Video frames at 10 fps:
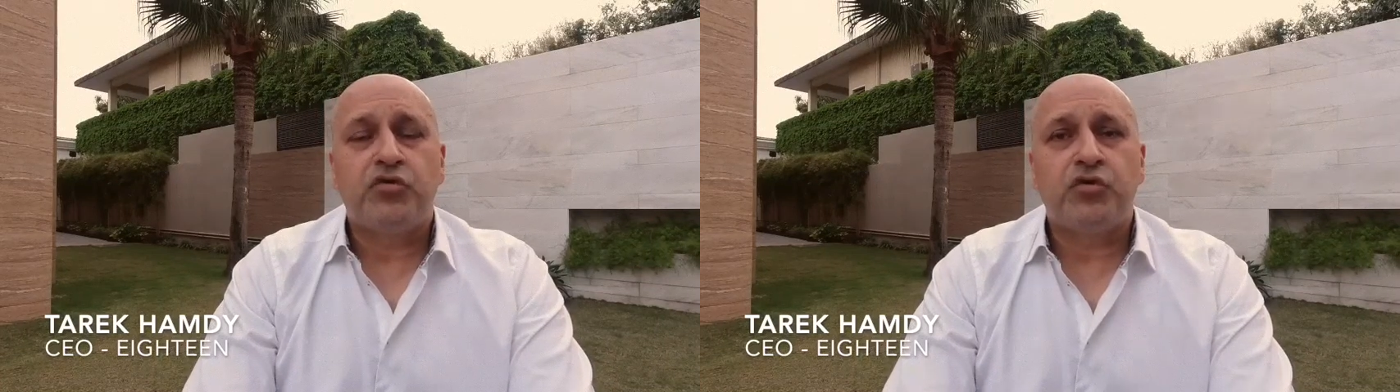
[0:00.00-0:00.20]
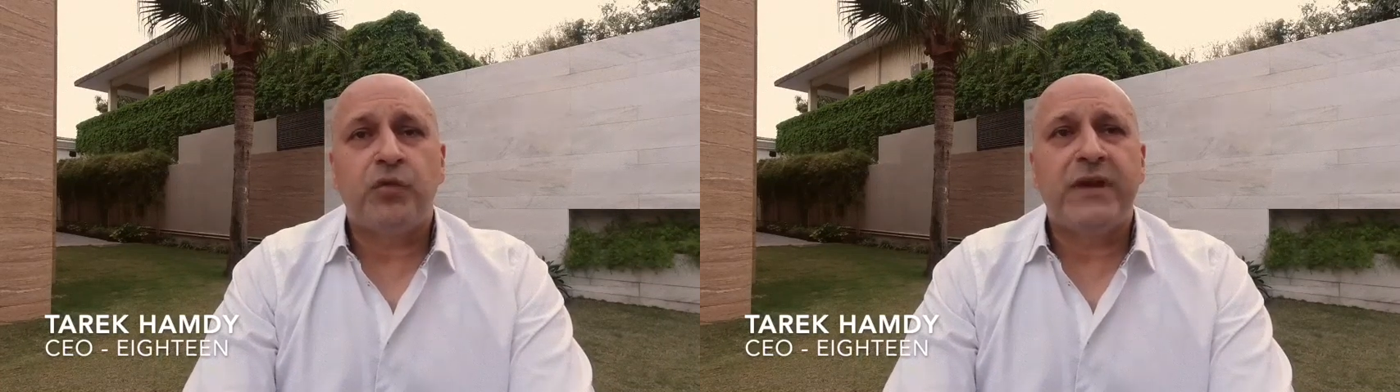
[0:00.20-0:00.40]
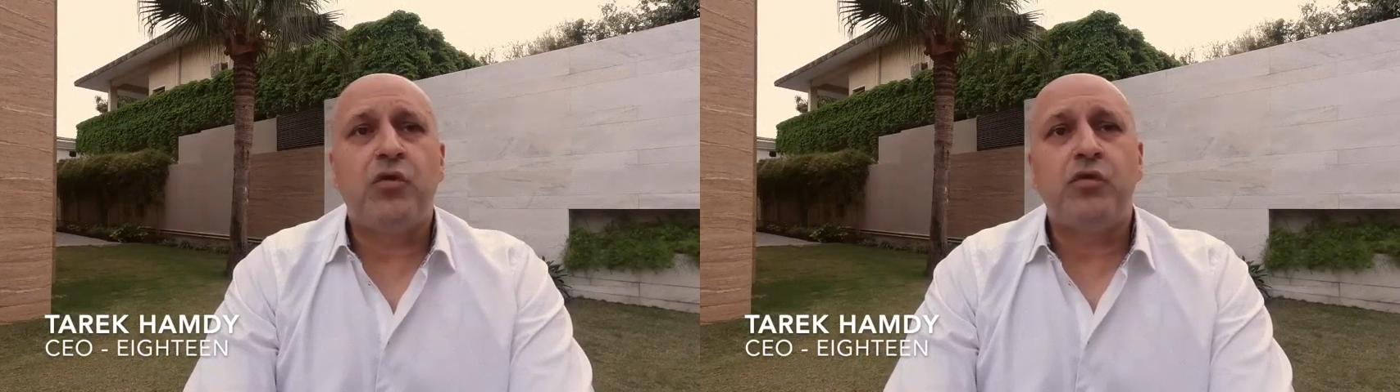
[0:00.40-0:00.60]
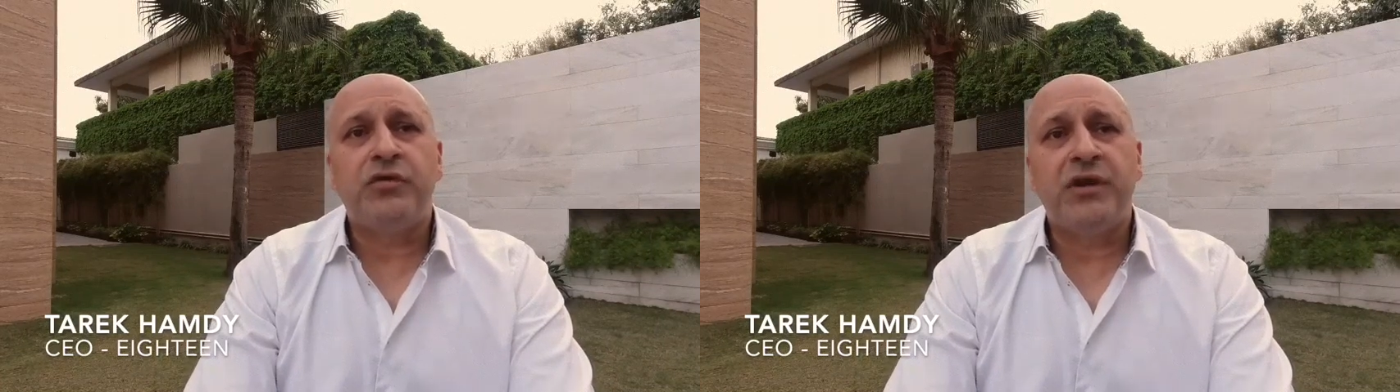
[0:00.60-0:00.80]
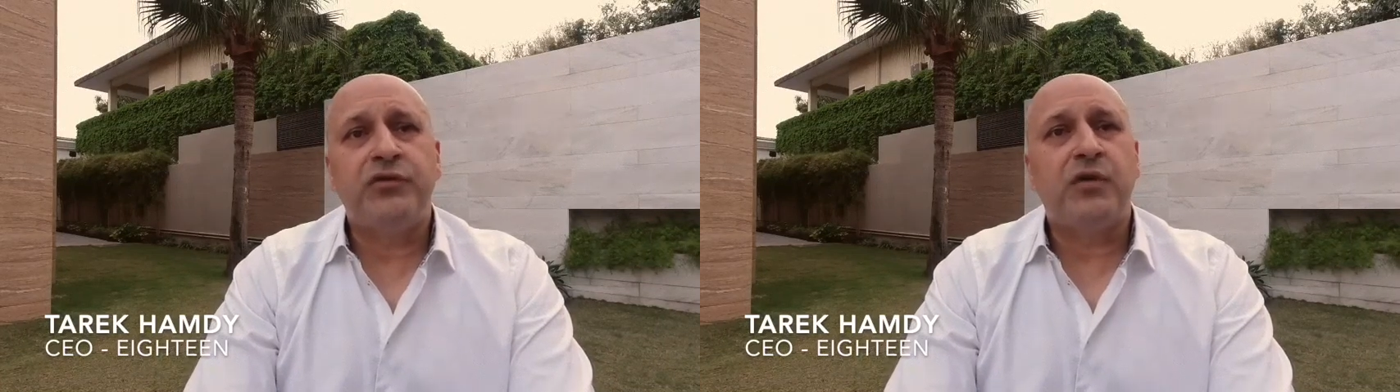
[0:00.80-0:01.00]
Should we
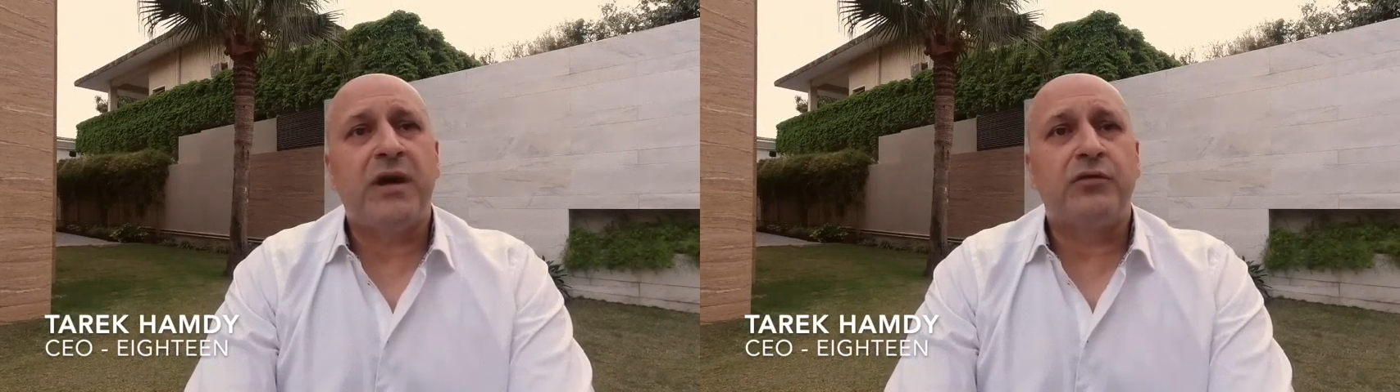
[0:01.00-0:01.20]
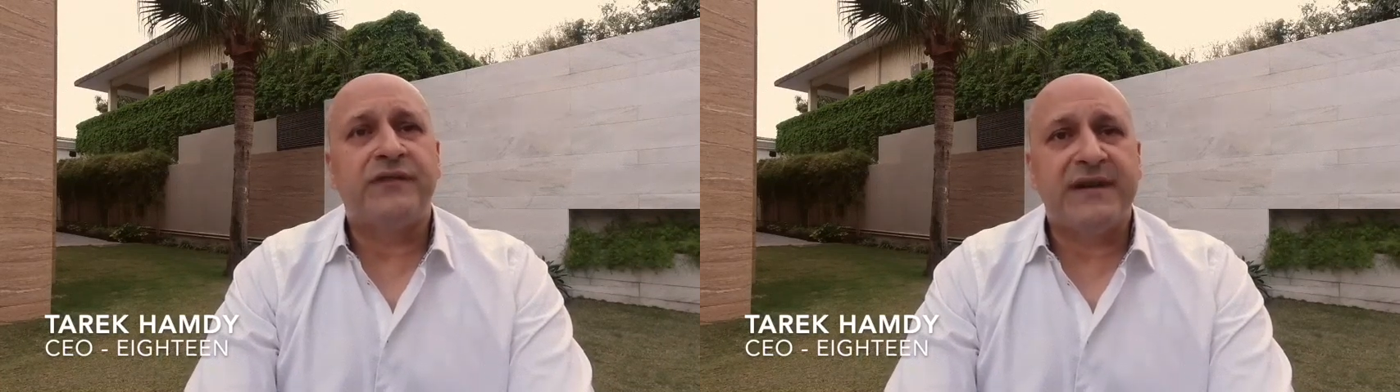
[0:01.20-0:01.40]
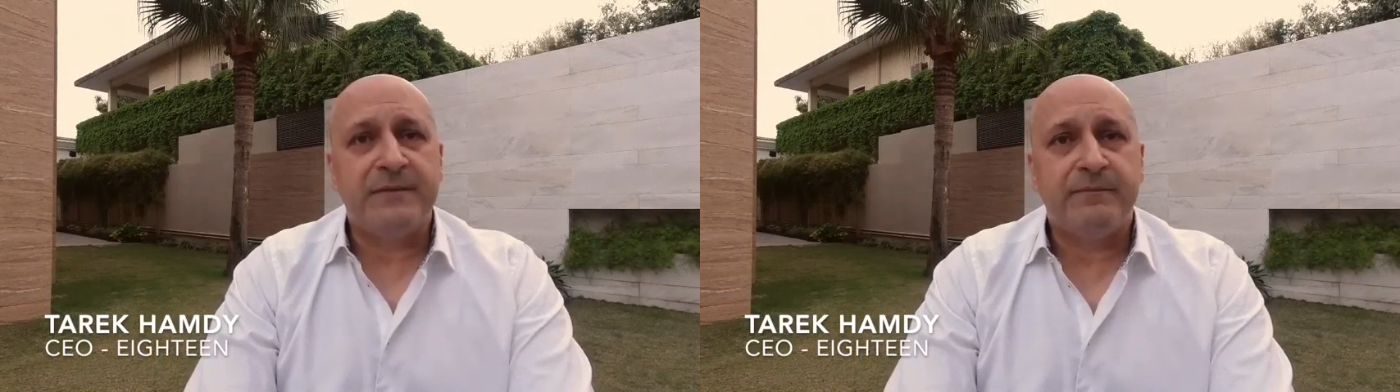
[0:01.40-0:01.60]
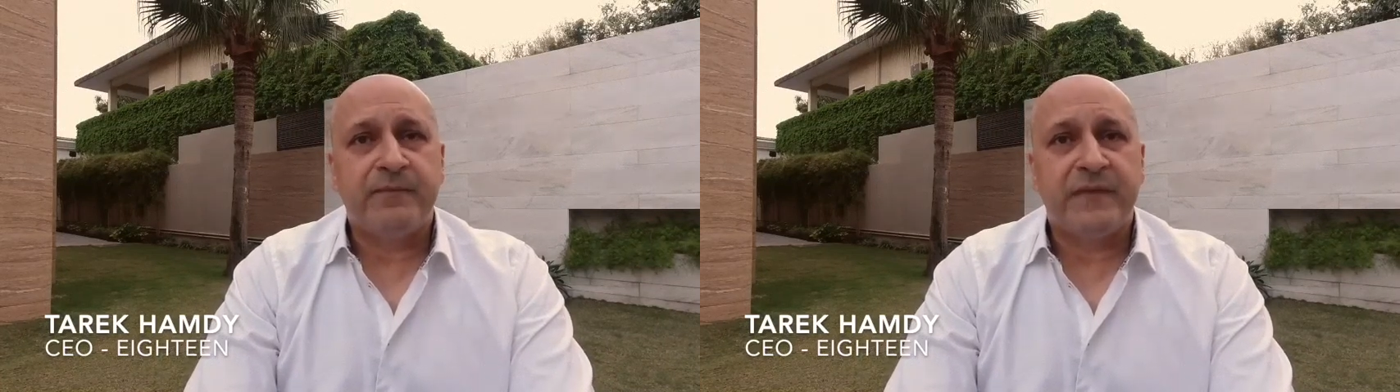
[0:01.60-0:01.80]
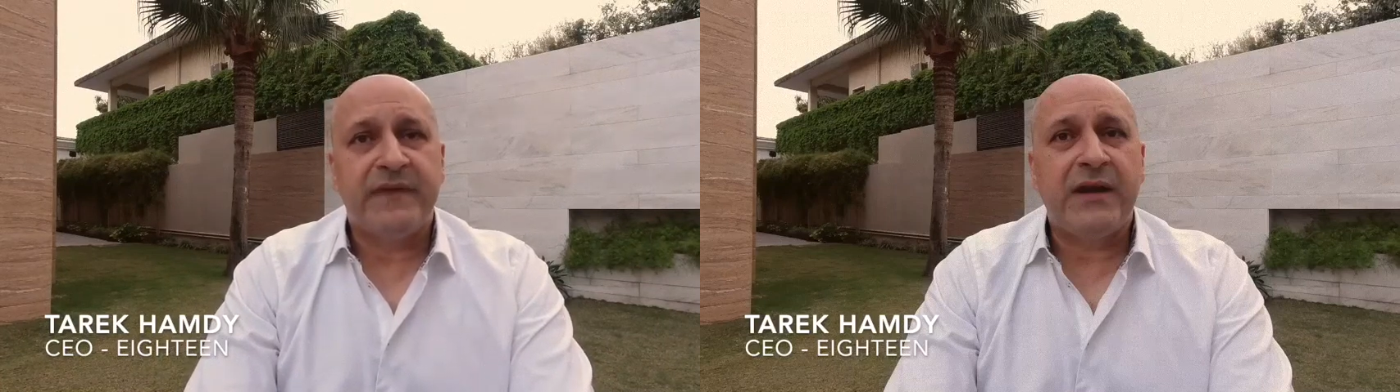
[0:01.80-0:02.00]
hold on to our dream,